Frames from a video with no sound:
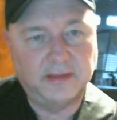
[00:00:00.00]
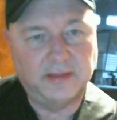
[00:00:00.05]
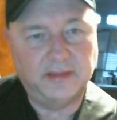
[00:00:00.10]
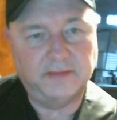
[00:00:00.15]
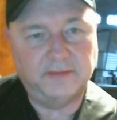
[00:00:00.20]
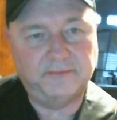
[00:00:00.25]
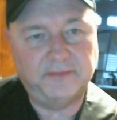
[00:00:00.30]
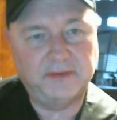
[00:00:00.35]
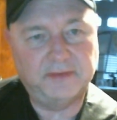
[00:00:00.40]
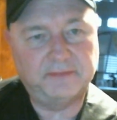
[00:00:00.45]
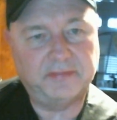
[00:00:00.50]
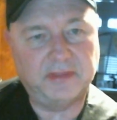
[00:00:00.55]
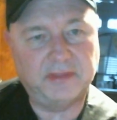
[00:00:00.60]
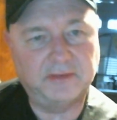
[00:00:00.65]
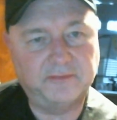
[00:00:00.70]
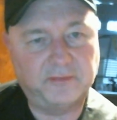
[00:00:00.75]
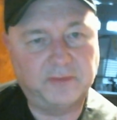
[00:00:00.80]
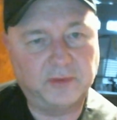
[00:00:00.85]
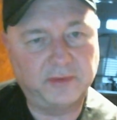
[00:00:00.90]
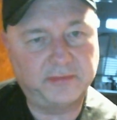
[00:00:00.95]
The 5th
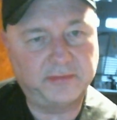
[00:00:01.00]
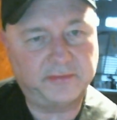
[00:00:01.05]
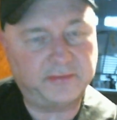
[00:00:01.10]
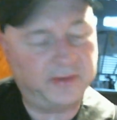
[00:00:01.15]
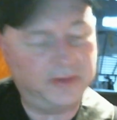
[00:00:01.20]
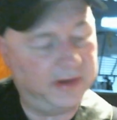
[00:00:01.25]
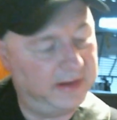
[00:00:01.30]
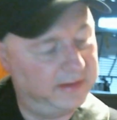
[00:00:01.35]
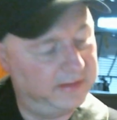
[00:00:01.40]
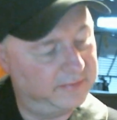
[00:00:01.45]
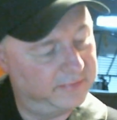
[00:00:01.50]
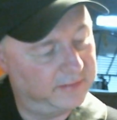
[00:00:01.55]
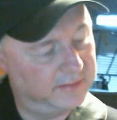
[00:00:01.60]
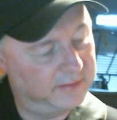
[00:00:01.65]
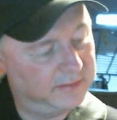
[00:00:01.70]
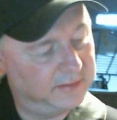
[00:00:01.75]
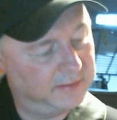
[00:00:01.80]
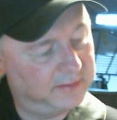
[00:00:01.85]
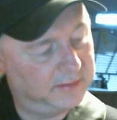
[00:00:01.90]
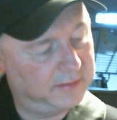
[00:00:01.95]
and 4th strings
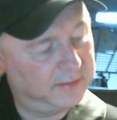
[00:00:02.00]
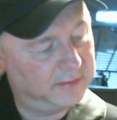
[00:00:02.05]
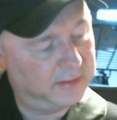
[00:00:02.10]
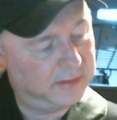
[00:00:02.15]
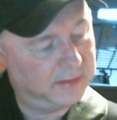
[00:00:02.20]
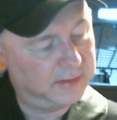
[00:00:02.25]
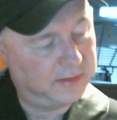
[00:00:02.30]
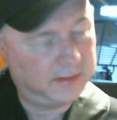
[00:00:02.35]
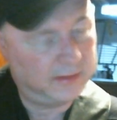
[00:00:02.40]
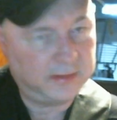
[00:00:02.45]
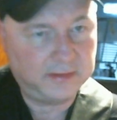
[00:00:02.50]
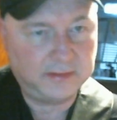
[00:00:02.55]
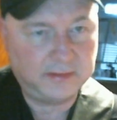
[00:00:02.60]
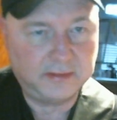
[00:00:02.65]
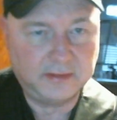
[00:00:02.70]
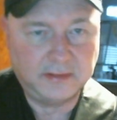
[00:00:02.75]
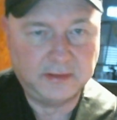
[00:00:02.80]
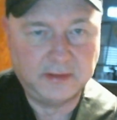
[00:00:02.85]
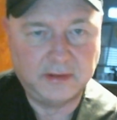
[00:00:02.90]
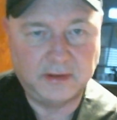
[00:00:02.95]

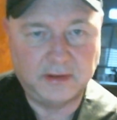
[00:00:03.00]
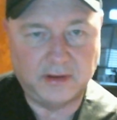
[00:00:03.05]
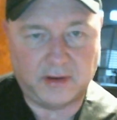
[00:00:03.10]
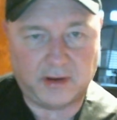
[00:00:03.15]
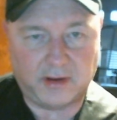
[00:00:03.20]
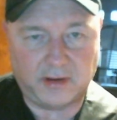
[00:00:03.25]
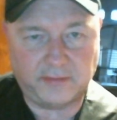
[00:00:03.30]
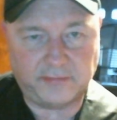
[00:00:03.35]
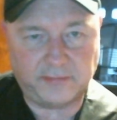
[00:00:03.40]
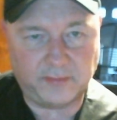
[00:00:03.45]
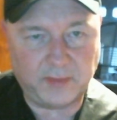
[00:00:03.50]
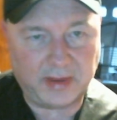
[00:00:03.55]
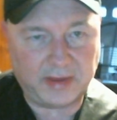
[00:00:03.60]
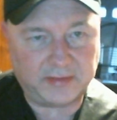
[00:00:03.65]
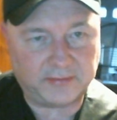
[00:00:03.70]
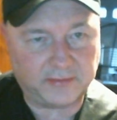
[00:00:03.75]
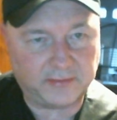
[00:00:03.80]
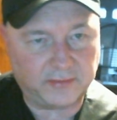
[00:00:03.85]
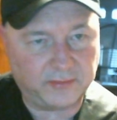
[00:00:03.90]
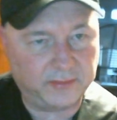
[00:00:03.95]
are
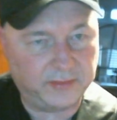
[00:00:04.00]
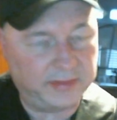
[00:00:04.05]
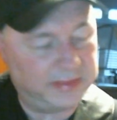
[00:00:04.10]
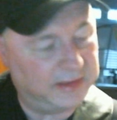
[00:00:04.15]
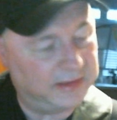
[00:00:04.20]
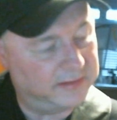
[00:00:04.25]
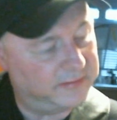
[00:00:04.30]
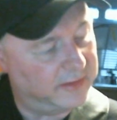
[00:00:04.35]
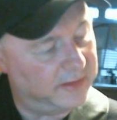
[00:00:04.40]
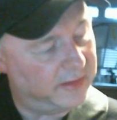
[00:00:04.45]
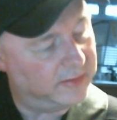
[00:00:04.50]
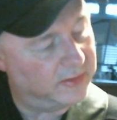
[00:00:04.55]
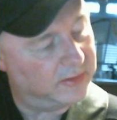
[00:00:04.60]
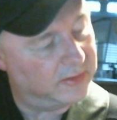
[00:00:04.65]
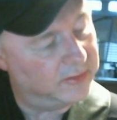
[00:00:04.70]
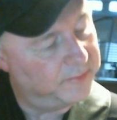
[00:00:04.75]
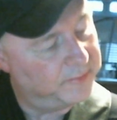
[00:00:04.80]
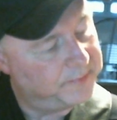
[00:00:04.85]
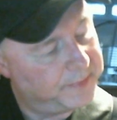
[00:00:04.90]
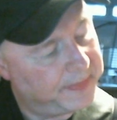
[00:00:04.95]
symmetrical with each other.